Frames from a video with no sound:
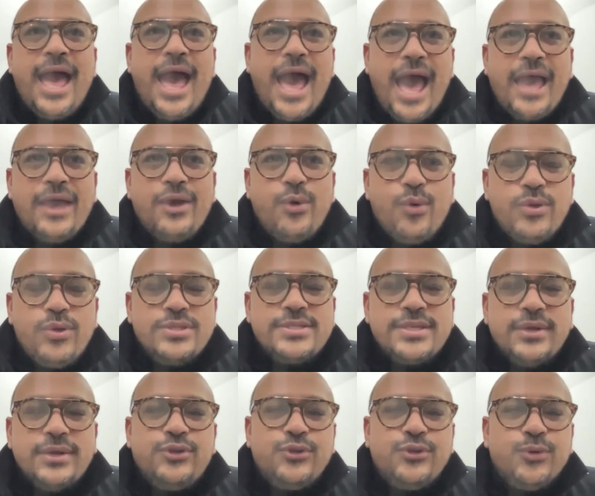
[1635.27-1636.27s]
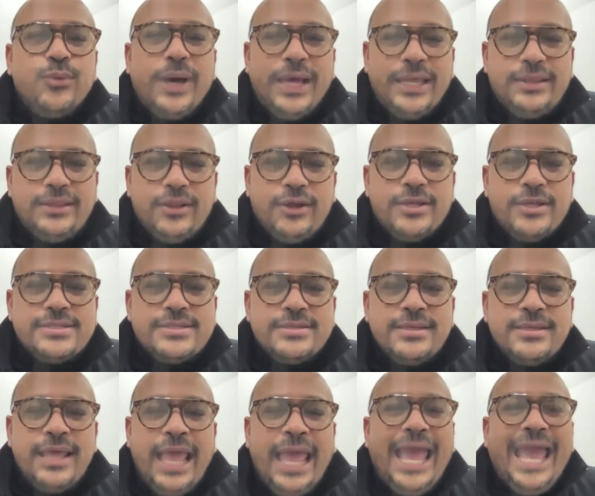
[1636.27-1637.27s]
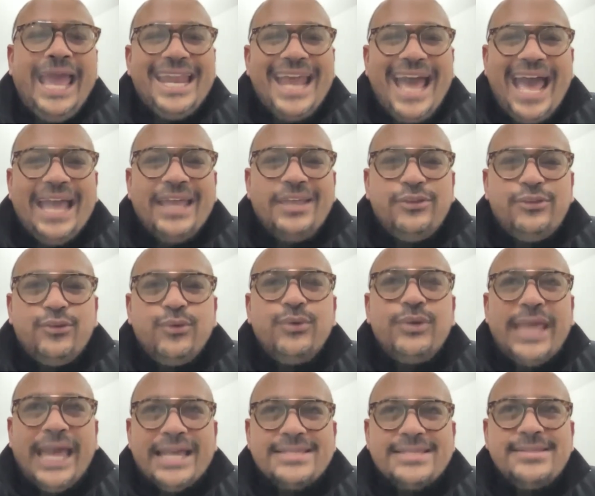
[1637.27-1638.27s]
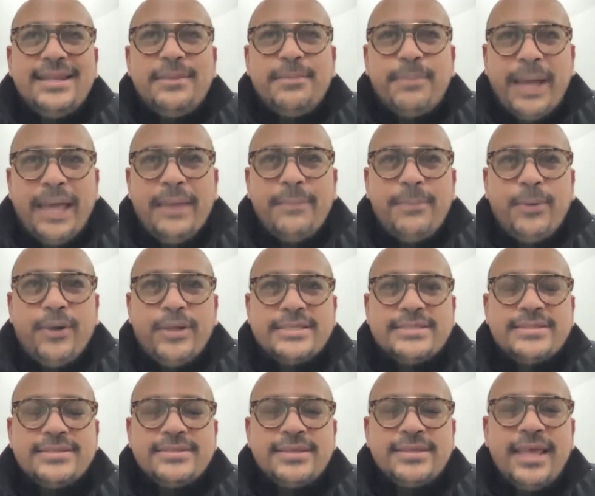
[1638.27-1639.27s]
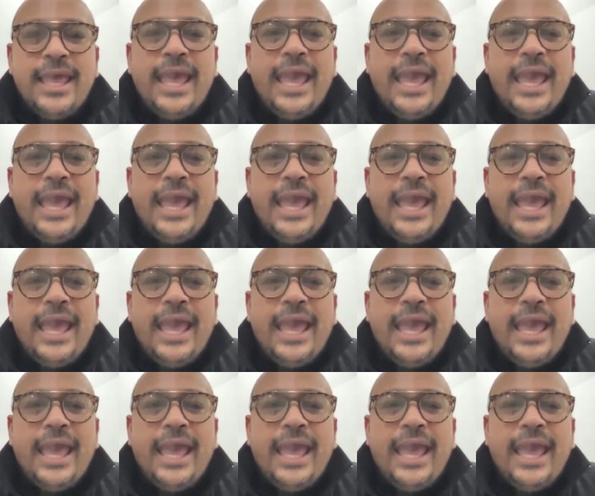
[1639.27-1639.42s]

I also do weight loss and I do gastric bypasses,